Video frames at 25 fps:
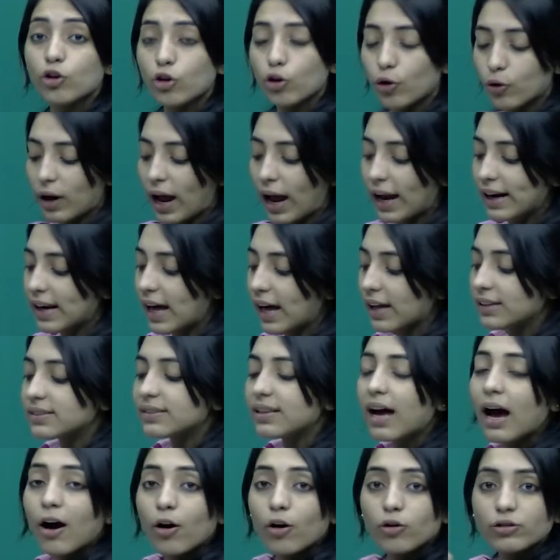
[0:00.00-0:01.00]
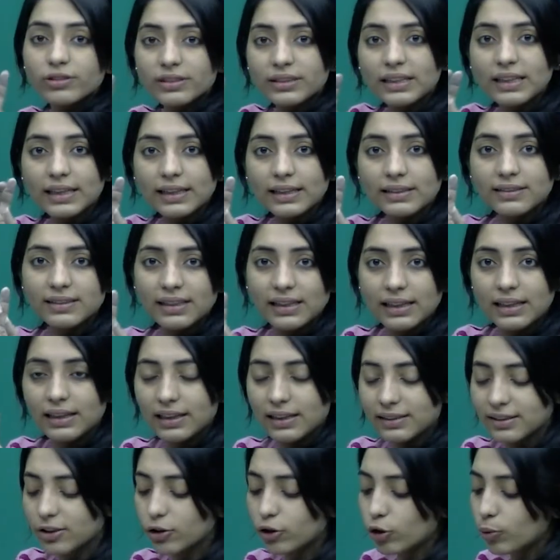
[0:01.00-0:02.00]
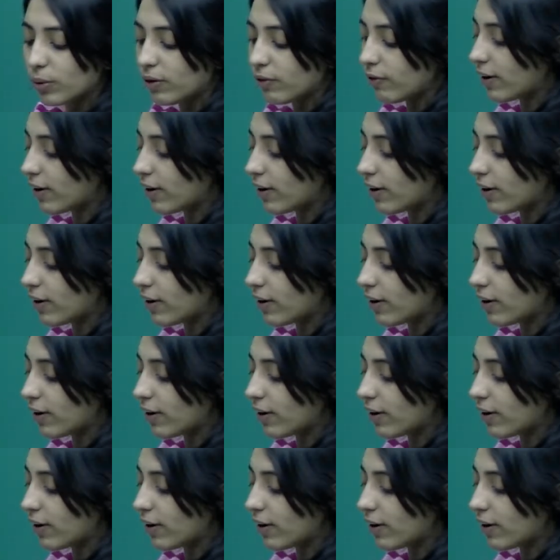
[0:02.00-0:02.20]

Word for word: chloride ions. How? See, see, listen to me